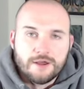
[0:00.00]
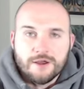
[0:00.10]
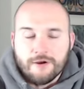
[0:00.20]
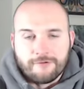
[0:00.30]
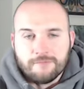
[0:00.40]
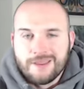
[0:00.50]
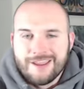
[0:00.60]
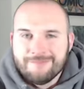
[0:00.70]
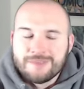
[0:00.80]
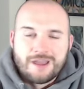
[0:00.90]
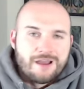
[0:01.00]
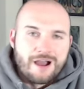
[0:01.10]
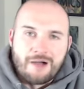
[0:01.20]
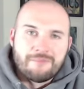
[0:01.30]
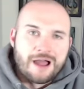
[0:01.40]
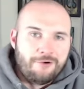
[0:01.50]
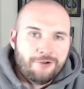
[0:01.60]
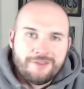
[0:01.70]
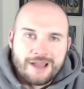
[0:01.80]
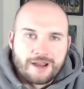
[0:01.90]
For me, I'm not
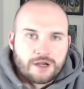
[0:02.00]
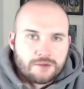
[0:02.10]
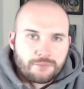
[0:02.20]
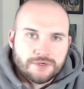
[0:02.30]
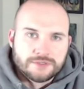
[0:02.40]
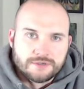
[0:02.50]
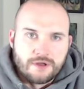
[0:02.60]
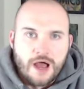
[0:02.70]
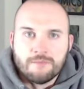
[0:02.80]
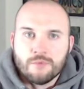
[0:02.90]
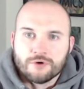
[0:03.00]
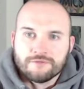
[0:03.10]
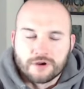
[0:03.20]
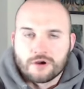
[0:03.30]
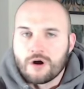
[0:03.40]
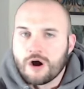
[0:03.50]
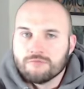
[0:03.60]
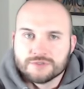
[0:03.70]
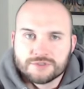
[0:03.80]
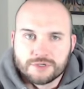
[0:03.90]
really that kind of person. I'm more of a
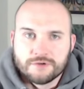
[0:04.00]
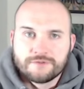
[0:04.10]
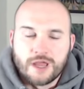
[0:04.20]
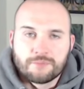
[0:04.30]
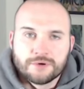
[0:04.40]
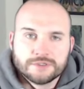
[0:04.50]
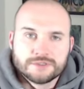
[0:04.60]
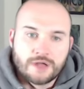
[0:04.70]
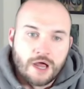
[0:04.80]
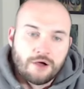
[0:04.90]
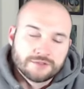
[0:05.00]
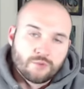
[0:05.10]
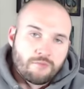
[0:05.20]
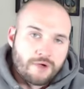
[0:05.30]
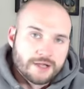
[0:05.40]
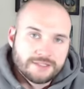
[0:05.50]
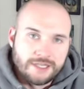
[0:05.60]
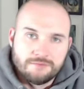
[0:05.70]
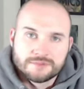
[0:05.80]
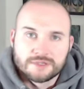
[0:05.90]
calm, reserved type person. I also want my
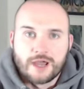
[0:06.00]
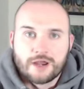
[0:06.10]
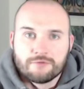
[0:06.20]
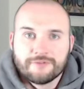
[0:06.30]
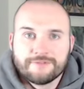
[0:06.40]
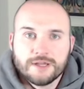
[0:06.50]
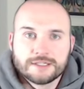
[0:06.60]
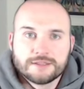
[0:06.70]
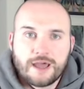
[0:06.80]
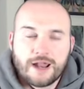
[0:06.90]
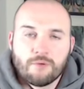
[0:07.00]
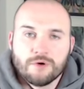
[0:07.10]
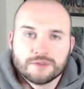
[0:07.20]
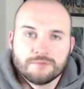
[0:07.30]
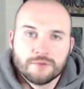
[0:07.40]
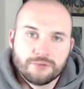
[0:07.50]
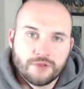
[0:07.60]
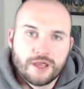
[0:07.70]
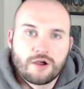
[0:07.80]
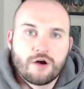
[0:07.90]
teams to kind of reflect that. I want them to
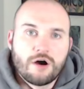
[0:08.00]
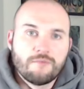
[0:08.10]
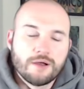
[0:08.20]
play calm.